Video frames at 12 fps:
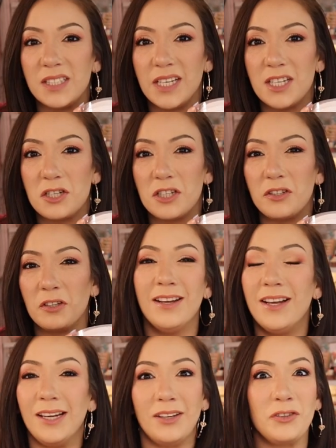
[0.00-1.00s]
station or
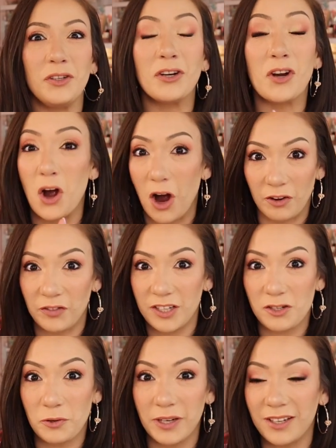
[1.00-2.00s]
if you're a coffee
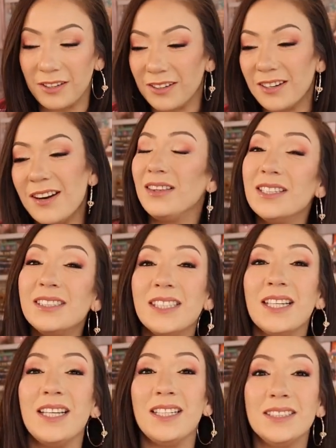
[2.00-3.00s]
drinker,
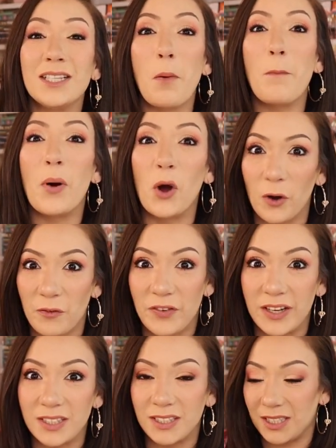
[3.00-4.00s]
this is
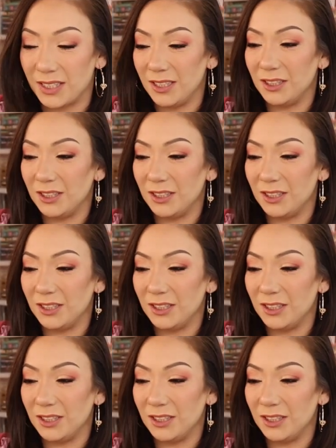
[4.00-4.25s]
perfect.